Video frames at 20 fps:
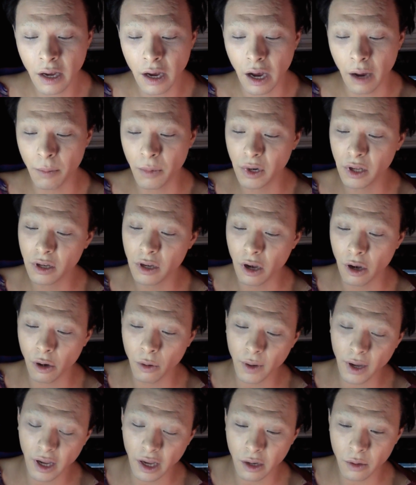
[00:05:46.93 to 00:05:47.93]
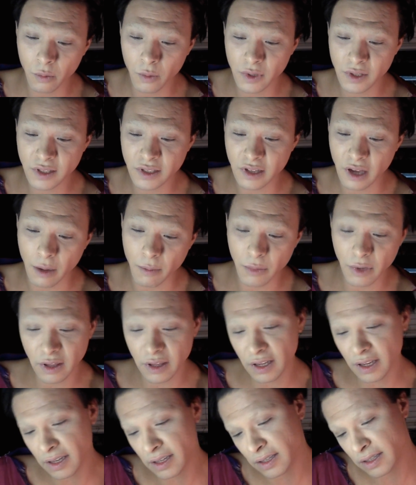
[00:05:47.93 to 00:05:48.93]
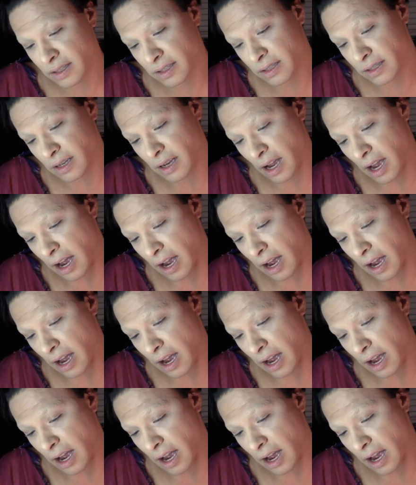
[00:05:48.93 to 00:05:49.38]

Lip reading: I'm going to go in with some of this